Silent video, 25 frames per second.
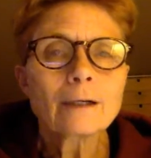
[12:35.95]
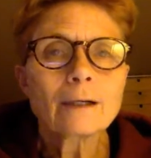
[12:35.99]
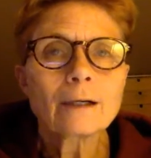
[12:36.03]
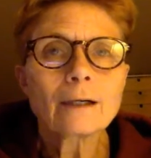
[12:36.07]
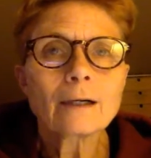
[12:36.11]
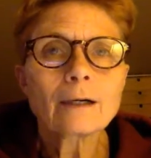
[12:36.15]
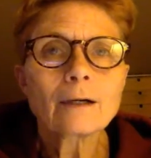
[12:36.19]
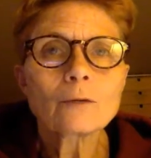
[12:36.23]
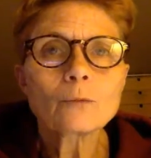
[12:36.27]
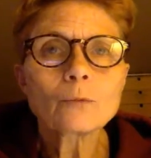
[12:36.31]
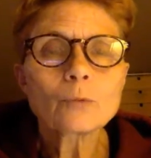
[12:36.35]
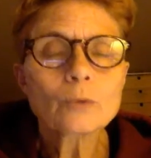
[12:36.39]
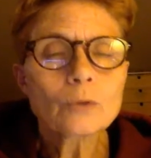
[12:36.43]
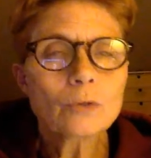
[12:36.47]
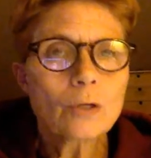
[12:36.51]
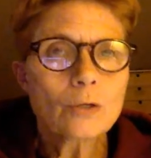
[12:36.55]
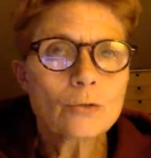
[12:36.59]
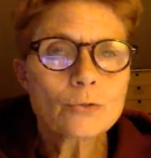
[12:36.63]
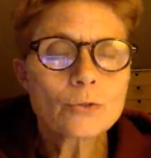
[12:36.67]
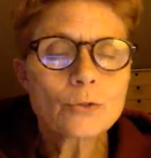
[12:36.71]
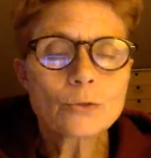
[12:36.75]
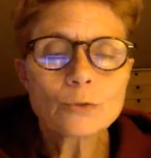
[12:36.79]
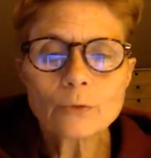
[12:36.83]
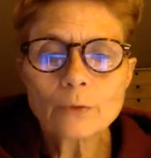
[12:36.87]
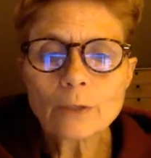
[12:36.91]
will
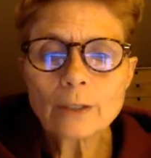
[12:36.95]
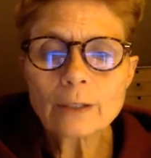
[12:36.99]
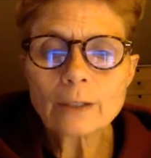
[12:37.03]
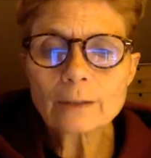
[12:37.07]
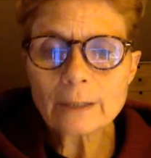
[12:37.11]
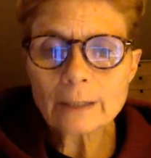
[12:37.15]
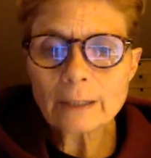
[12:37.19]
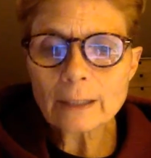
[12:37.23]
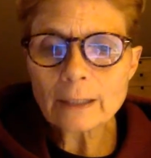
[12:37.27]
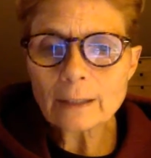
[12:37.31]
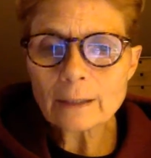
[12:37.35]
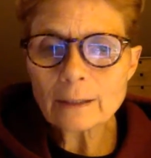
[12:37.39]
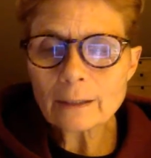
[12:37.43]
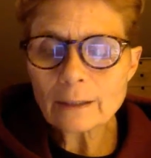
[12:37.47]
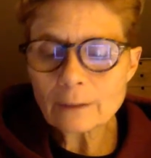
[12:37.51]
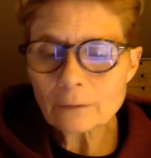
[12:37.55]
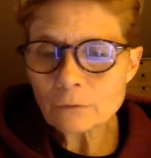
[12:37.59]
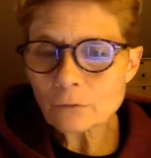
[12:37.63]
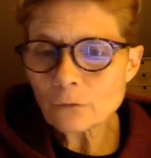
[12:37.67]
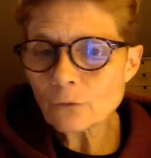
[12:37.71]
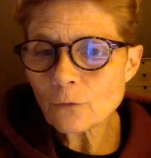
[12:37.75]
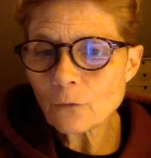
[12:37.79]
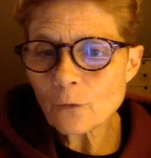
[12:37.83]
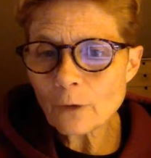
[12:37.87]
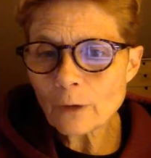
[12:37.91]
also greatly
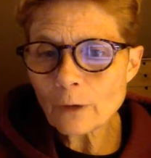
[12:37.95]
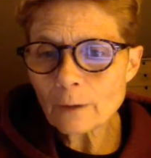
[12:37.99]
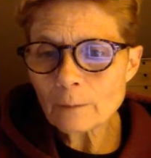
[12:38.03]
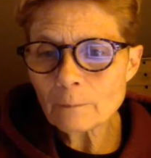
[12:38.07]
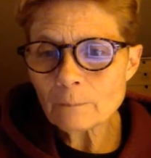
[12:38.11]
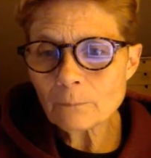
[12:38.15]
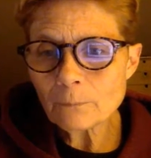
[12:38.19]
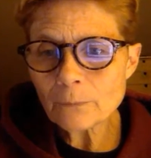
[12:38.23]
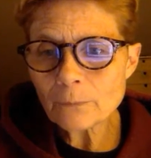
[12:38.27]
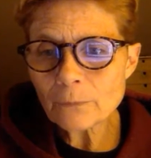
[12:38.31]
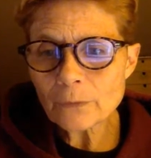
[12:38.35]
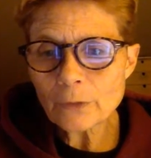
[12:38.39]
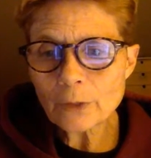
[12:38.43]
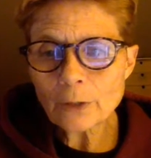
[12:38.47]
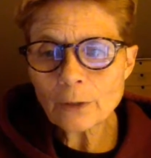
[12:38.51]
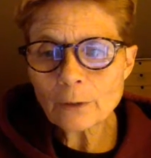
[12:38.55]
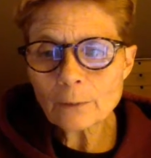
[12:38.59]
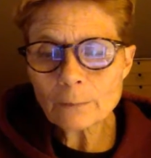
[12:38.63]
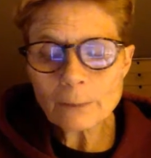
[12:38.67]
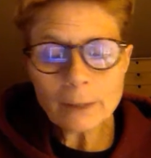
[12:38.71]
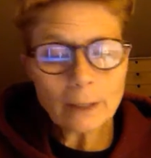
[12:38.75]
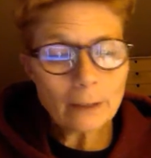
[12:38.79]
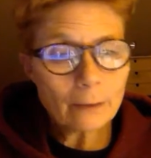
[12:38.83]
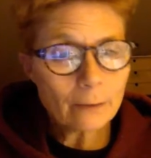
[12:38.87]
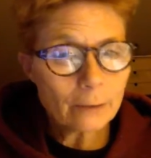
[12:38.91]
inform their
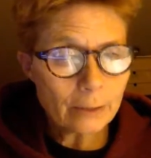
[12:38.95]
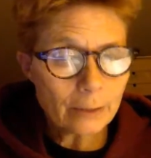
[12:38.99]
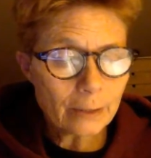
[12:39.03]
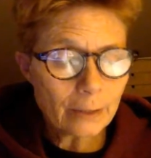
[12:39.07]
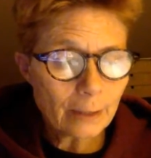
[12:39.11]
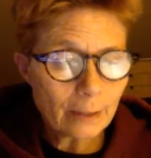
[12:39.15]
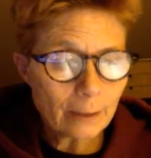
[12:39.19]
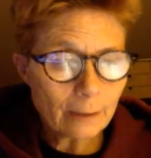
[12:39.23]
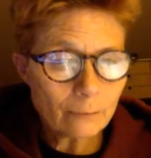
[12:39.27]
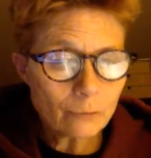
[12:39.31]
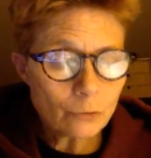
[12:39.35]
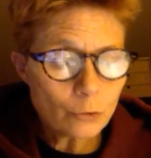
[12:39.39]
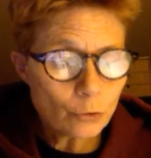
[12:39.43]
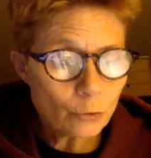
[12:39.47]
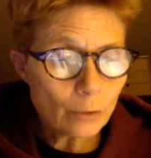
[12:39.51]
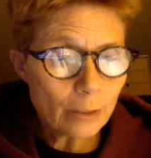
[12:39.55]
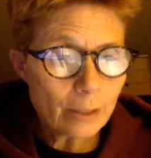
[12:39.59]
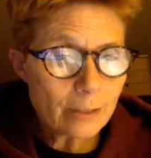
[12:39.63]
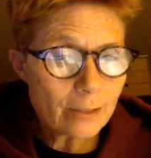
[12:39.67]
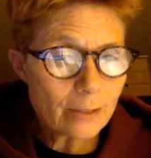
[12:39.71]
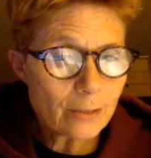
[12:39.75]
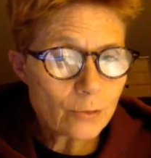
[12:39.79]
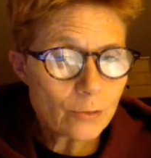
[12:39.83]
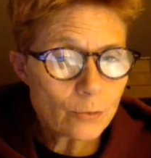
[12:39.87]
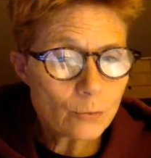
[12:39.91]
parenting
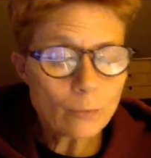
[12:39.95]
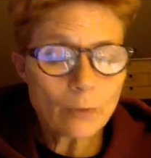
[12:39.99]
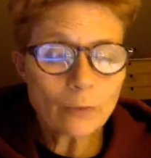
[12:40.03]
choices,